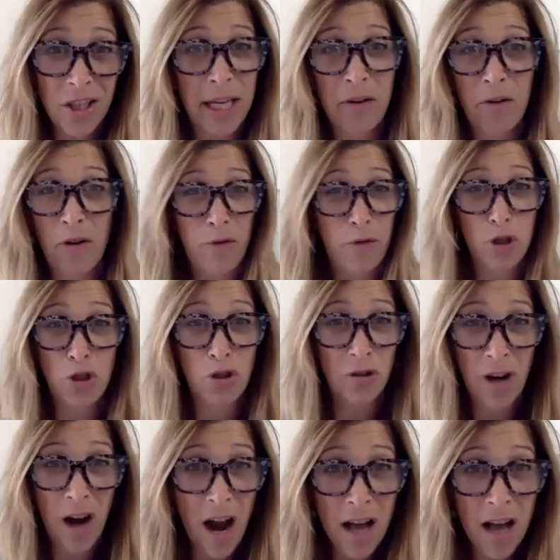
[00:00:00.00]
like her first year
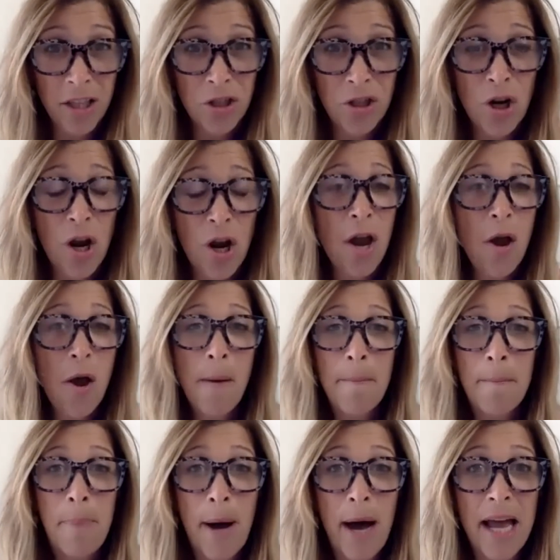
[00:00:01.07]
of college,
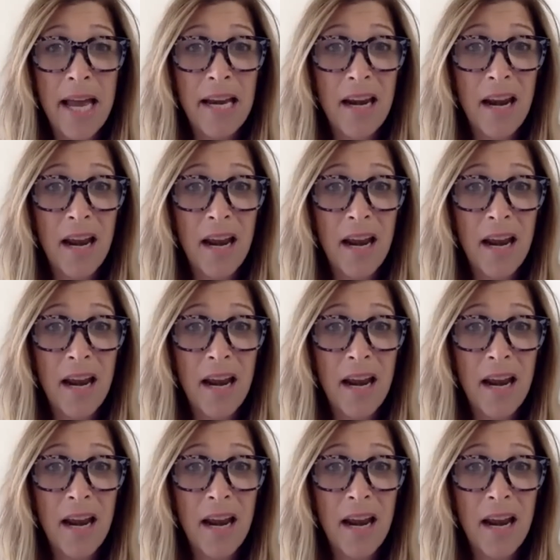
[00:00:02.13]
but